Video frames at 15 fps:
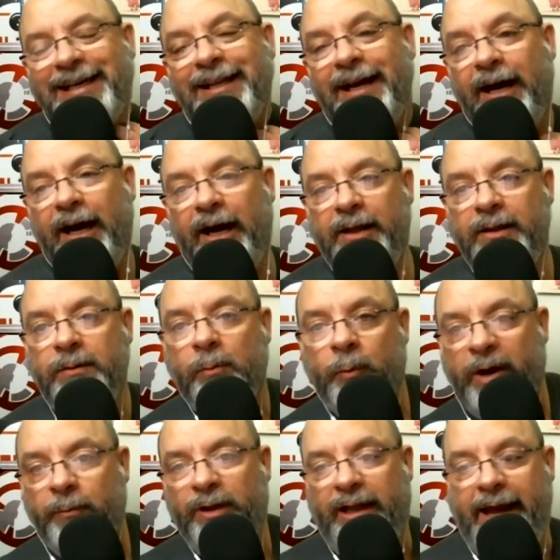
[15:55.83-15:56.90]

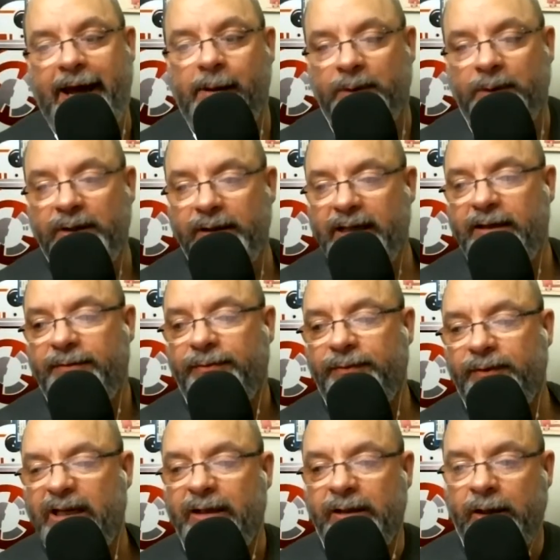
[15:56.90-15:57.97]
what will happen if
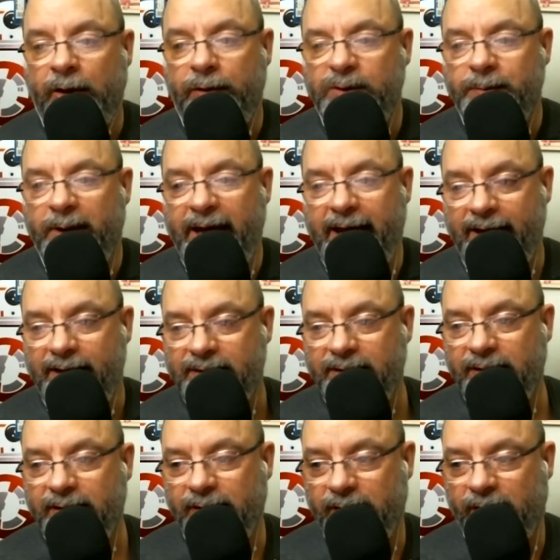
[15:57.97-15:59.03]
it goes
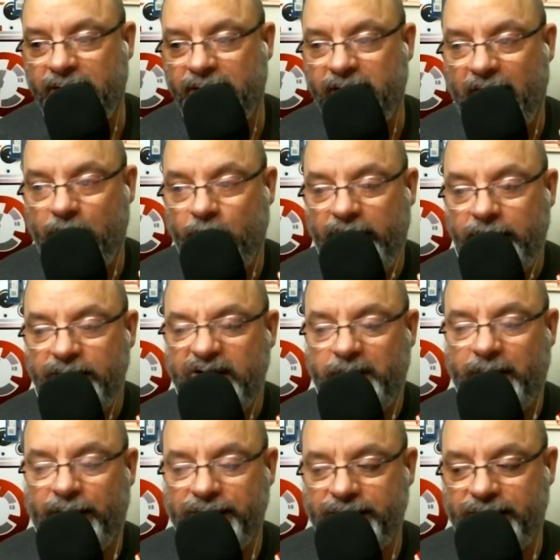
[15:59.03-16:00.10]
past the time when it was
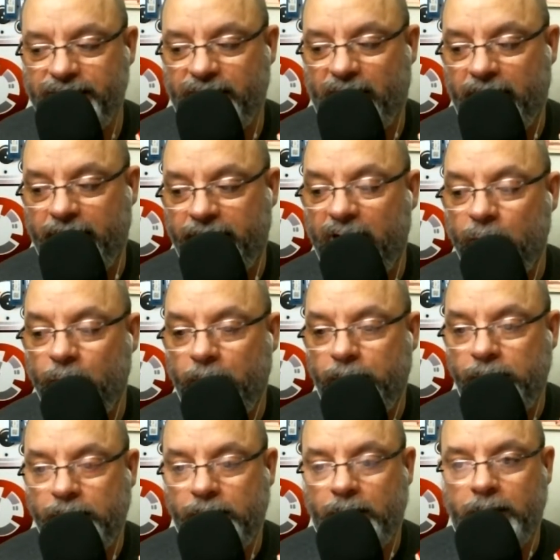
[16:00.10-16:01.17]
supposed to start? They
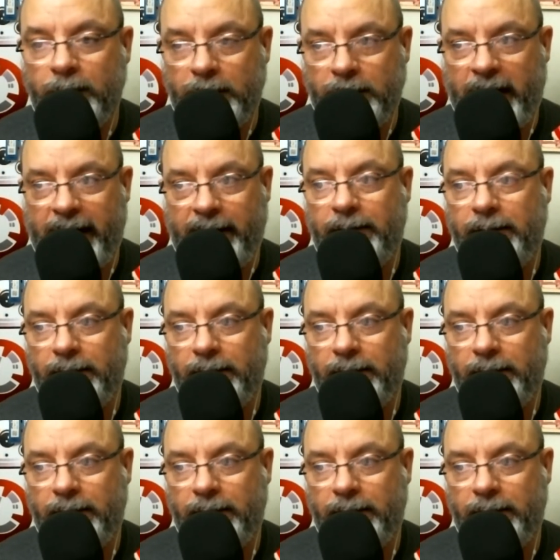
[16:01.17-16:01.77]
like